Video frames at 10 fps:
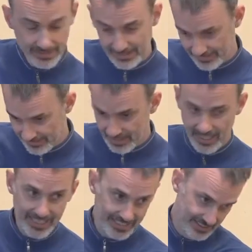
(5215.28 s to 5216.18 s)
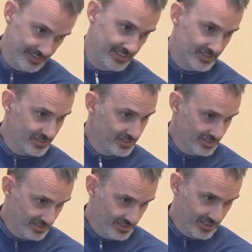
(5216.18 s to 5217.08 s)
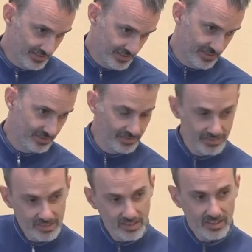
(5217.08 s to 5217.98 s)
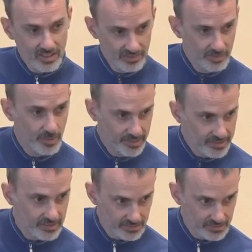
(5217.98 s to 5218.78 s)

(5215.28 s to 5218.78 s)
It's the high end of this of the of the market.